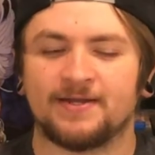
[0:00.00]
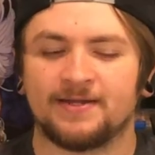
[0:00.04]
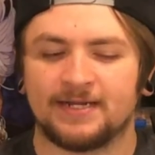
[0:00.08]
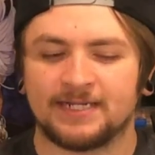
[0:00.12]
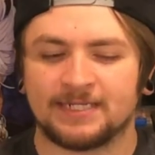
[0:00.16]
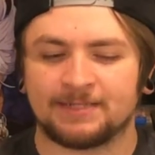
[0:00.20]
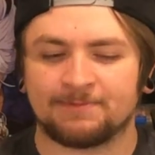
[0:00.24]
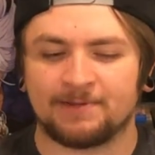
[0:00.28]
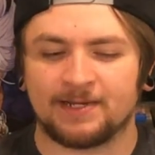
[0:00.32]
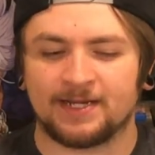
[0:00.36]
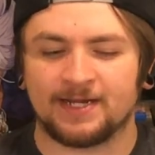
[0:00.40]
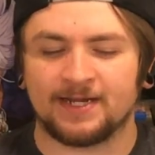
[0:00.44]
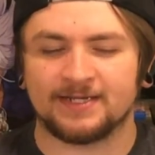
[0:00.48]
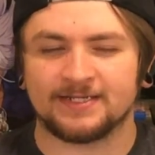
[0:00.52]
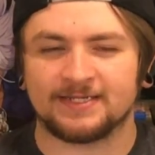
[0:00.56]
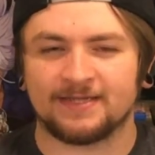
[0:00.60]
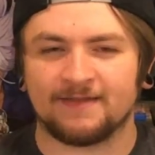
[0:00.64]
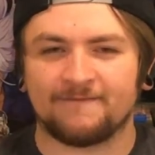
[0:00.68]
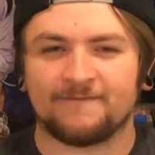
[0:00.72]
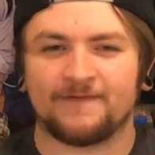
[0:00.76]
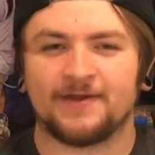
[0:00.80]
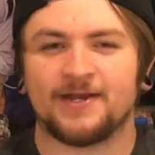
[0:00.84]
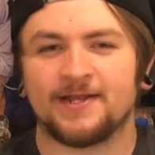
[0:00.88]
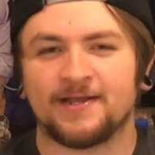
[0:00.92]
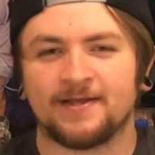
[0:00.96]
and it's because the
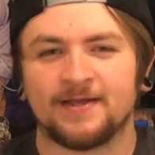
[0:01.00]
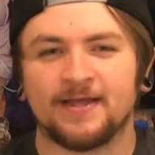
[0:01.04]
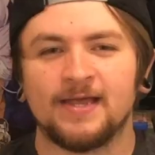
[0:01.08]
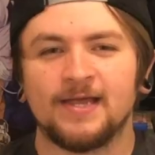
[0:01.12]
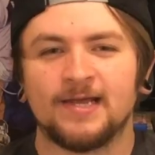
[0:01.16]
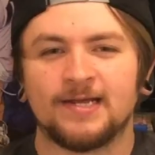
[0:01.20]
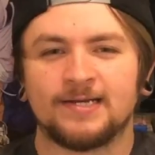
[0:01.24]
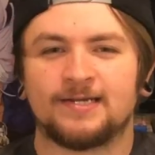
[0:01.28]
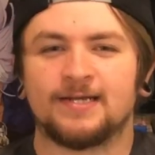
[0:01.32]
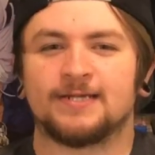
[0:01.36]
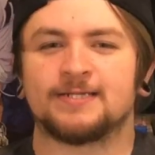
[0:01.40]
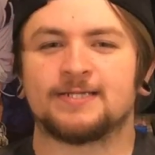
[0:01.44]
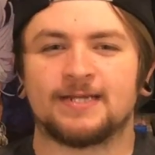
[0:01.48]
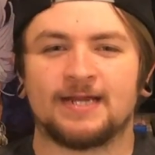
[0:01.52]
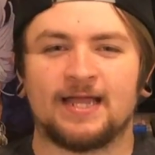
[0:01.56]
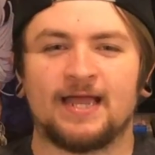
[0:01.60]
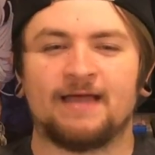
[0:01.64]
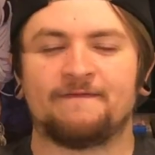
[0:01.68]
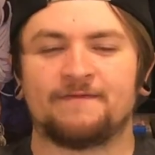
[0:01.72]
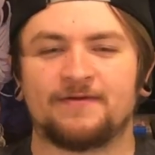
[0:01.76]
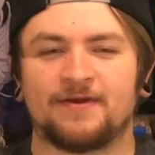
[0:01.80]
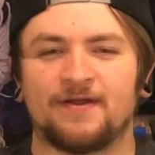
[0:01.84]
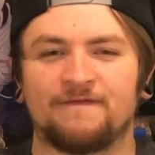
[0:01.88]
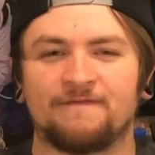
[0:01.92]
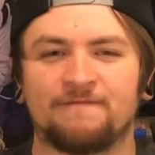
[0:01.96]
Vita doesn't
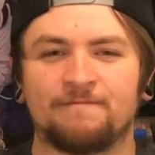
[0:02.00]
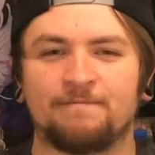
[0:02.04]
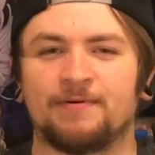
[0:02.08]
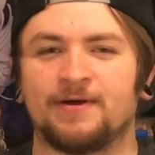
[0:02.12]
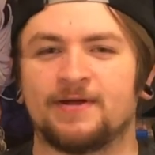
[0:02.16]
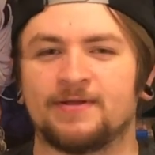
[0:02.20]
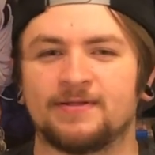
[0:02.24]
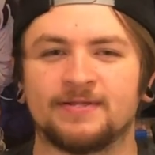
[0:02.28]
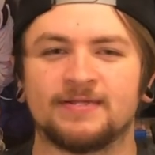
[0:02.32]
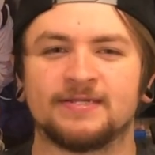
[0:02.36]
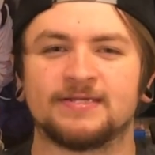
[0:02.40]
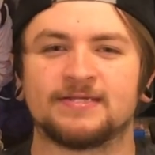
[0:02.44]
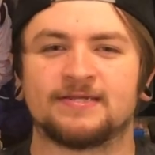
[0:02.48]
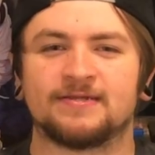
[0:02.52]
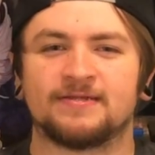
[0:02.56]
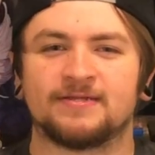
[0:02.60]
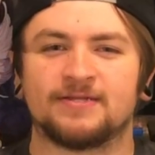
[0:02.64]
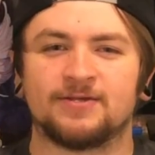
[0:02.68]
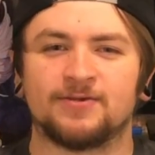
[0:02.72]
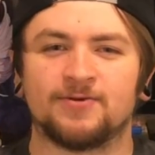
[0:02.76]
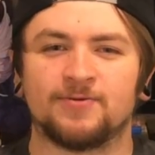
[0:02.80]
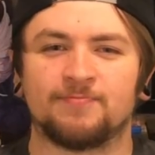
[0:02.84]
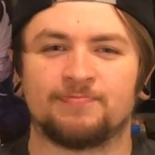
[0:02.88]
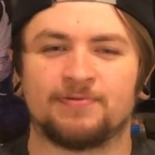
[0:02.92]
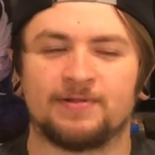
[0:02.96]
have enough buttons
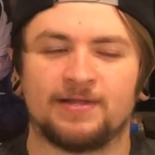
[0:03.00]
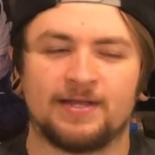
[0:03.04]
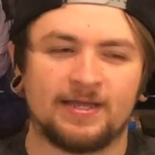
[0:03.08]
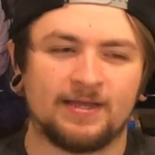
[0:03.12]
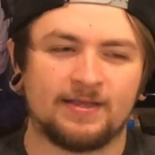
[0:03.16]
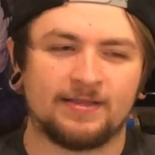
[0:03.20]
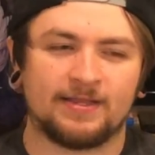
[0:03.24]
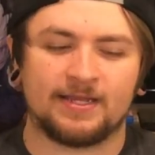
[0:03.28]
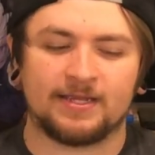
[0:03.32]
to play it.